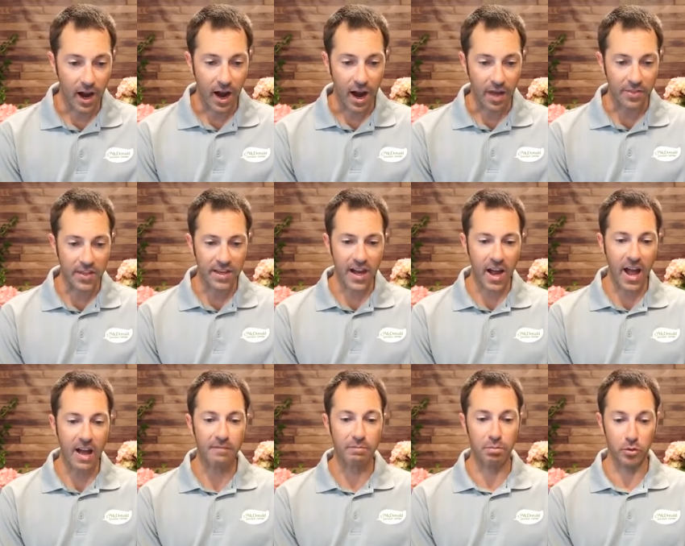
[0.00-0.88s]
I think I
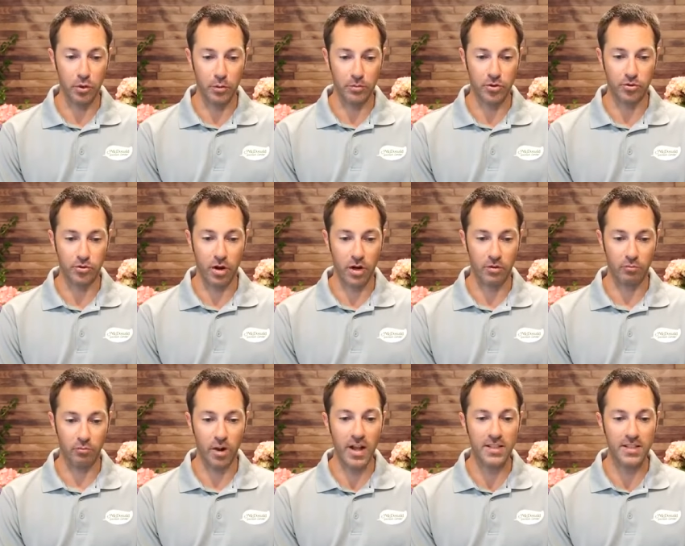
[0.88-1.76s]
have BloomStruck,
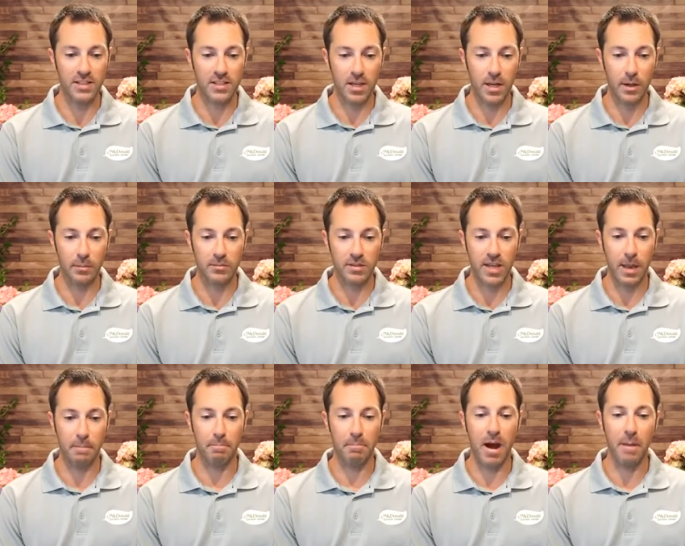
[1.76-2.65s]
red stems,
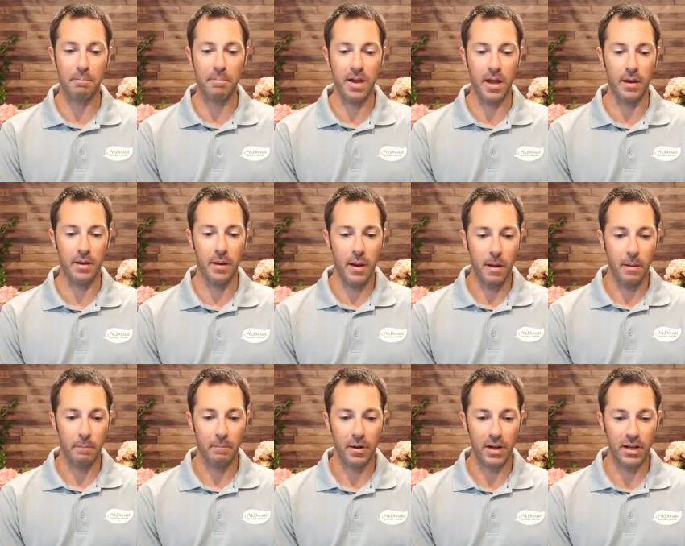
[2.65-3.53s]
and mop head
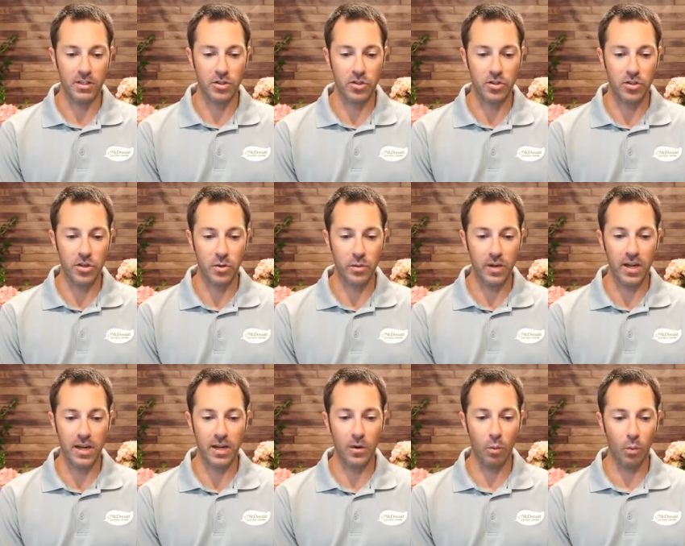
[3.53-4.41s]
but it's
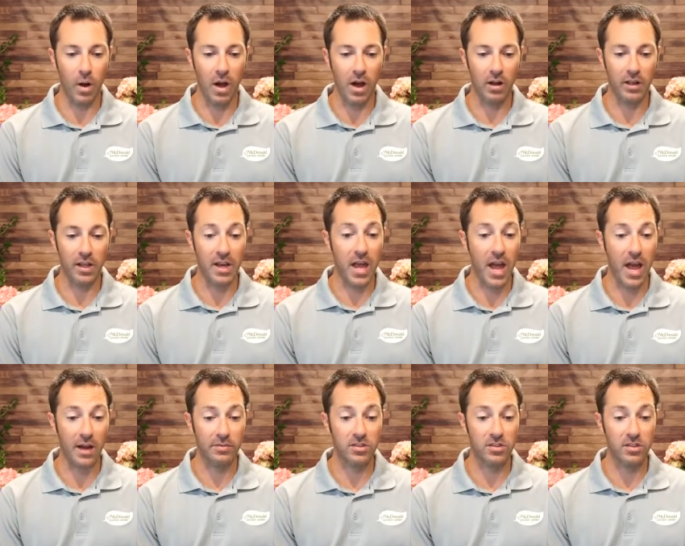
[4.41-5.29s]
doing well in
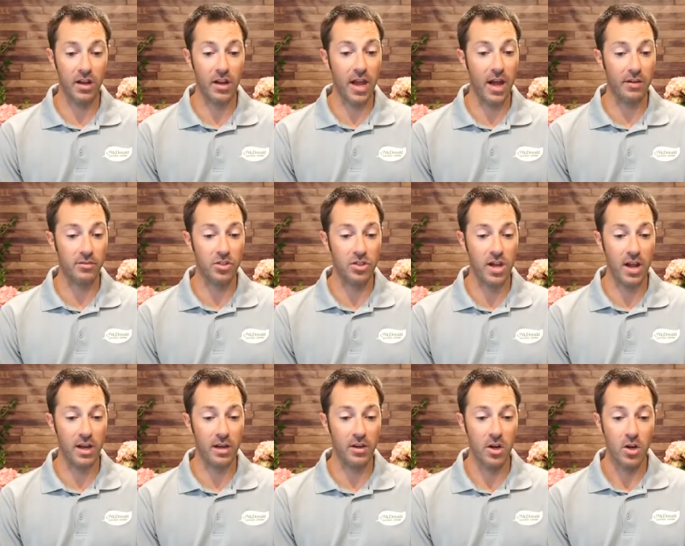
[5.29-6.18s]
half sun, half
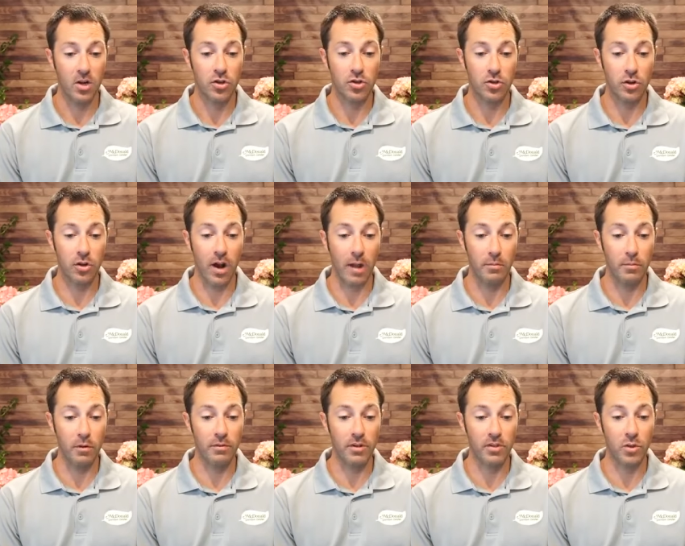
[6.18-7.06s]
shade. Should I
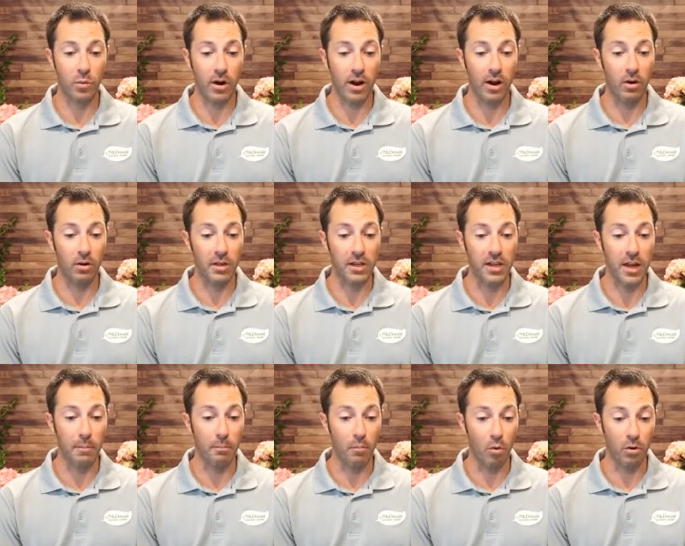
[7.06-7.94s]
move it to where I only
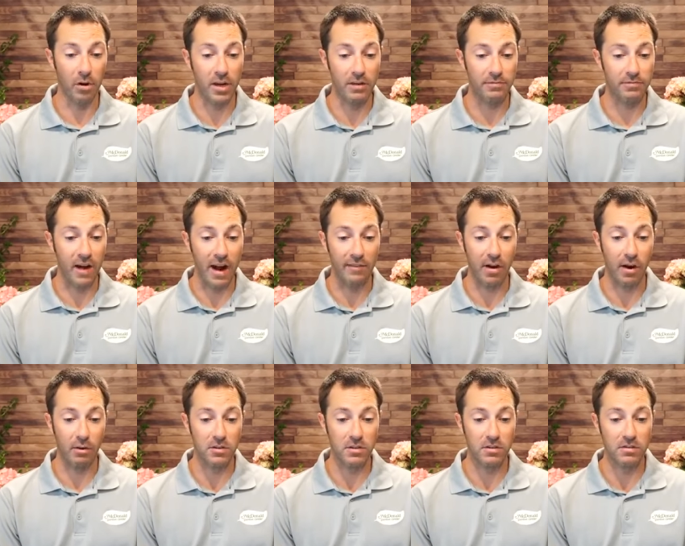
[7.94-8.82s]
get morning, five
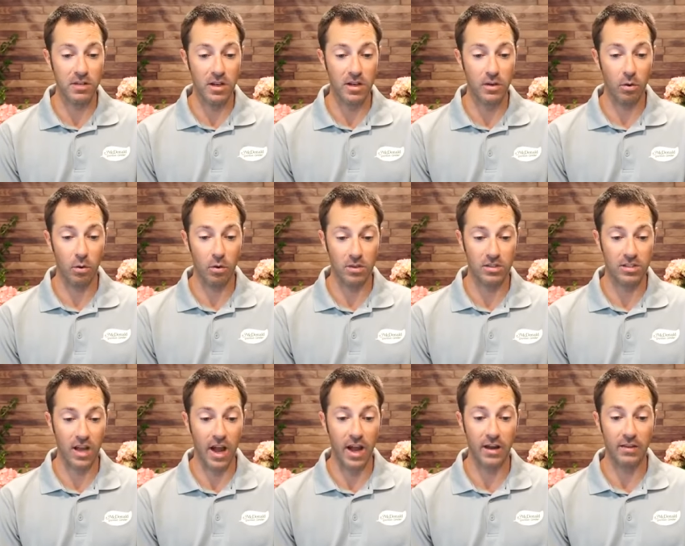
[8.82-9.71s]
hours of sun, or
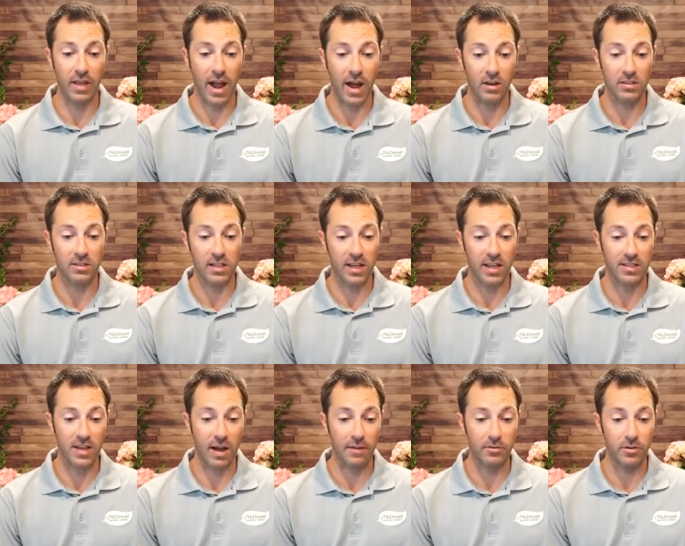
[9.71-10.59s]
side of the house that
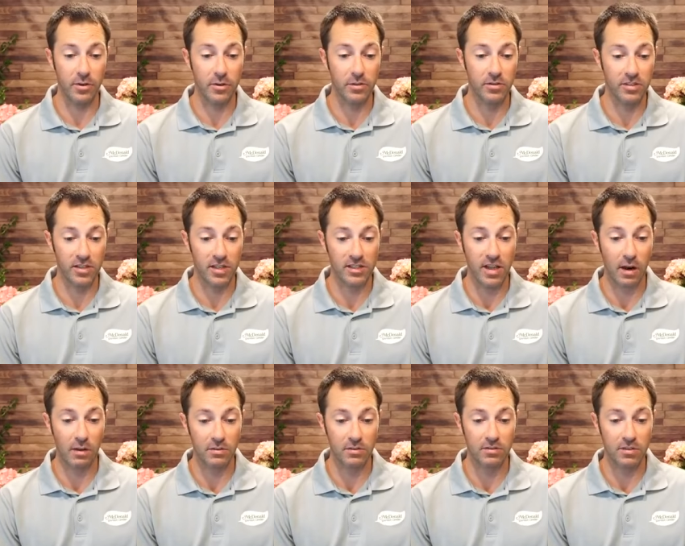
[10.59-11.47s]
gets afternoon, six
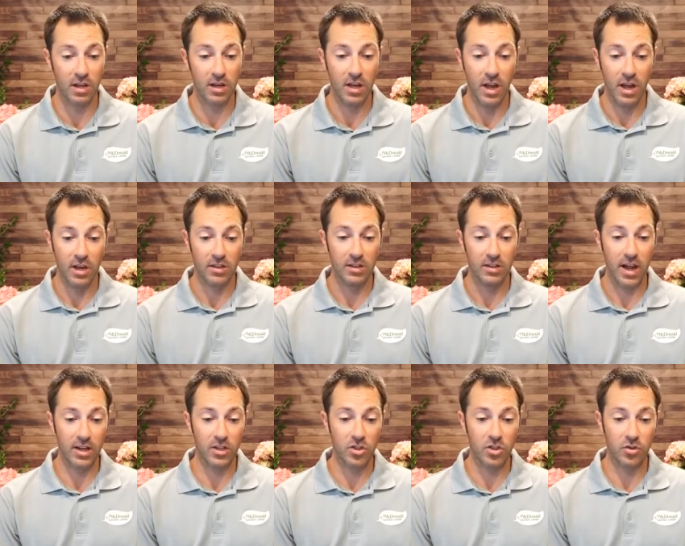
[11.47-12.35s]
hours of sun?
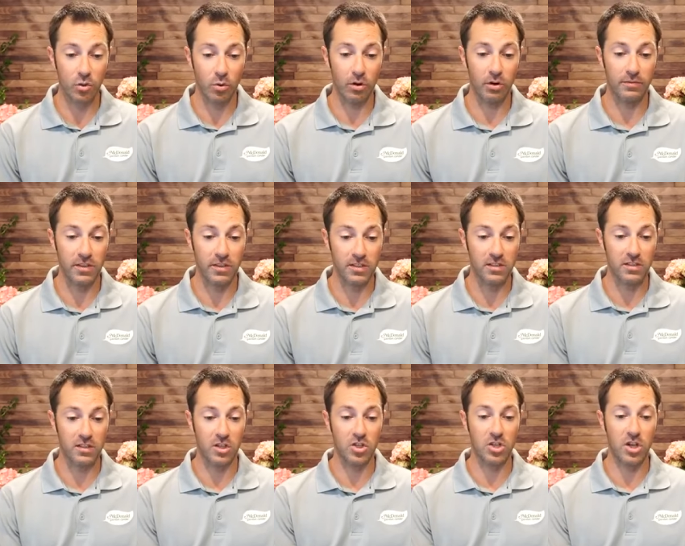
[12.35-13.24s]
Not sure if this
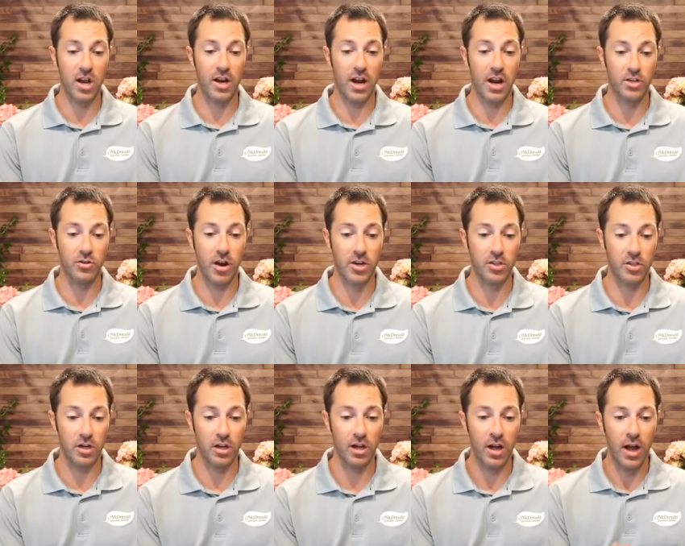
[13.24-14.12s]
is a shade
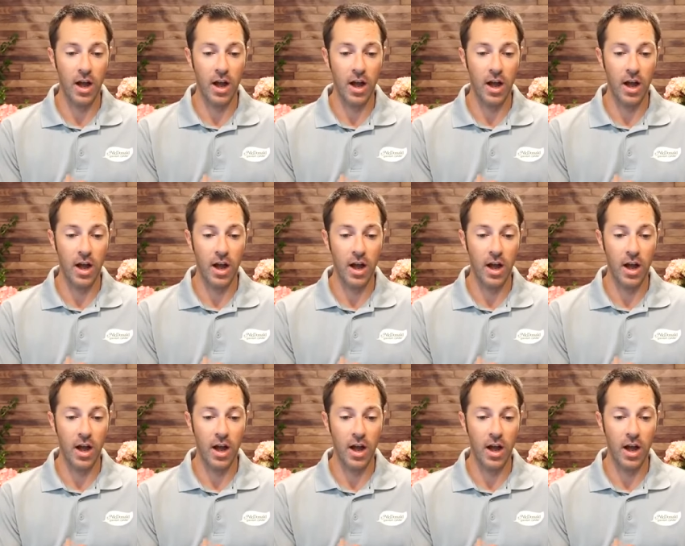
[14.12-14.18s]
hydrangea.